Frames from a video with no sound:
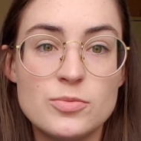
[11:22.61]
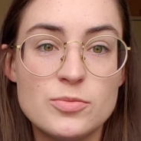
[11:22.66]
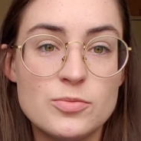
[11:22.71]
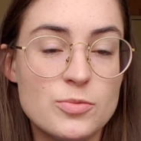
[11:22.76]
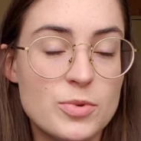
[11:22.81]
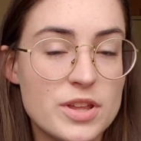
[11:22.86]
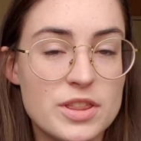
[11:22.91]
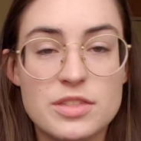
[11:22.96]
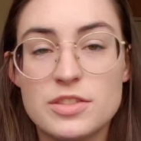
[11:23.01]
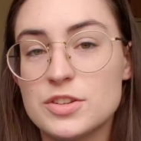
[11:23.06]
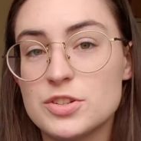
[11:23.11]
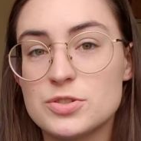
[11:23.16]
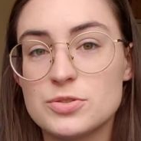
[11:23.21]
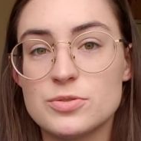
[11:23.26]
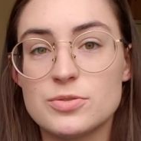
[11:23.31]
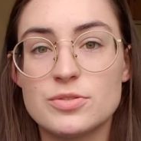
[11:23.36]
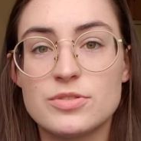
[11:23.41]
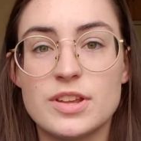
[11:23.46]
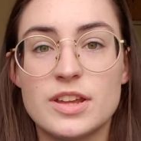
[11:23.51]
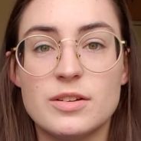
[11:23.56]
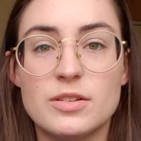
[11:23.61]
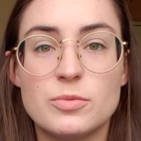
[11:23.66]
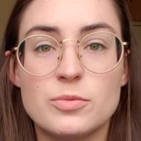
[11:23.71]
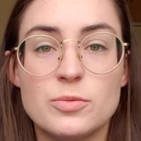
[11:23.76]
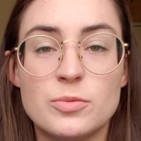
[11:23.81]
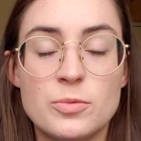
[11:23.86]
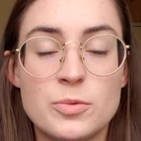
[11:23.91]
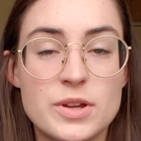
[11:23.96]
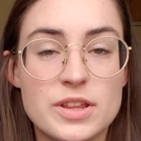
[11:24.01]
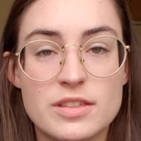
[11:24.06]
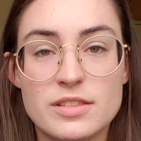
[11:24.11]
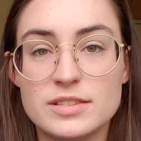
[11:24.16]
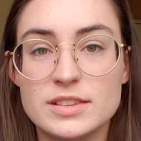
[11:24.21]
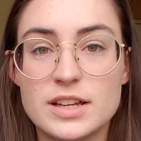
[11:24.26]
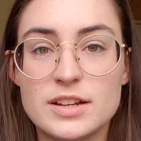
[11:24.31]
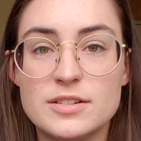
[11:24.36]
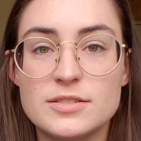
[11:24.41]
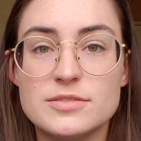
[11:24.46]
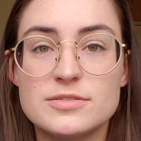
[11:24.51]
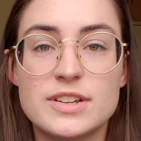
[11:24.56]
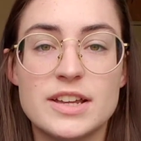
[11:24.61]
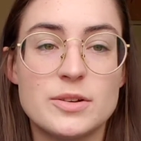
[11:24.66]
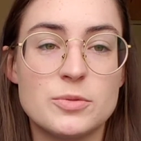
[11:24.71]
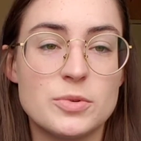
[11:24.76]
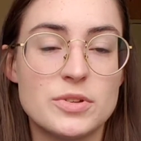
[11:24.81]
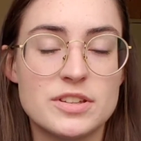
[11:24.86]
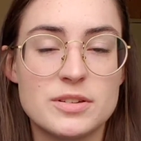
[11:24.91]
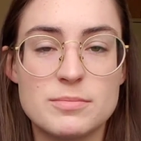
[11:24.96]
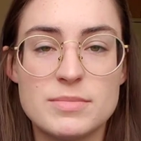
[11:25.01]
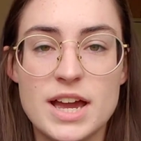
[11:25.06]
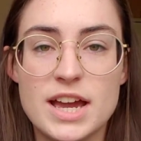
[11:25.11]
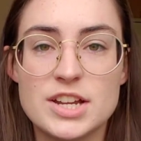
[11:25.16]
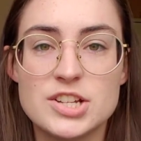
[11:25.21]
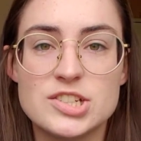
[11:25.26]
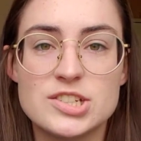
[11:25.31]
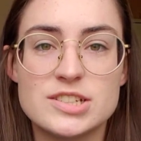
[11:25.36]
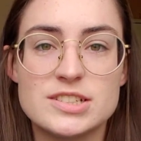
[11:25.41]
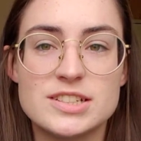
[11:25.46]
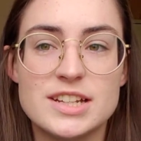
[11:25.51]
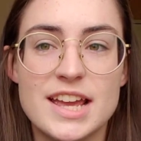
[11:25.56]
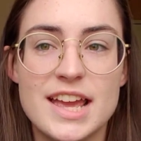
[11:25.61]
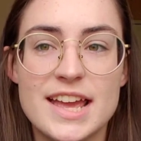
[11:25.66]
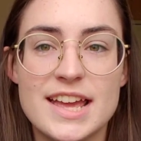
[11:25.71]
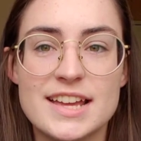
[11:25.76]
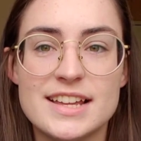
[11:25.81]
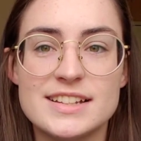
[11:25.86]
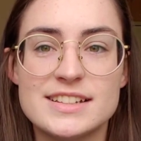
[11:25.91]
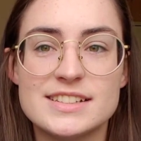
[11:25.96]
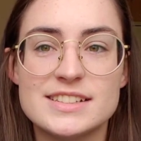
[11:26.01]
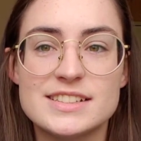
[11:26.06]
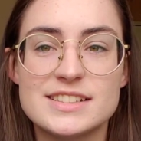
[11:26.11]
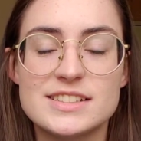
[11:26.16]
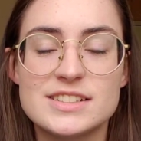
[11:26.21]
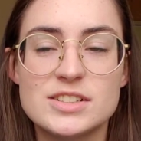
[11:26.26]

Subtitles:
with the truth and with love and with compassion and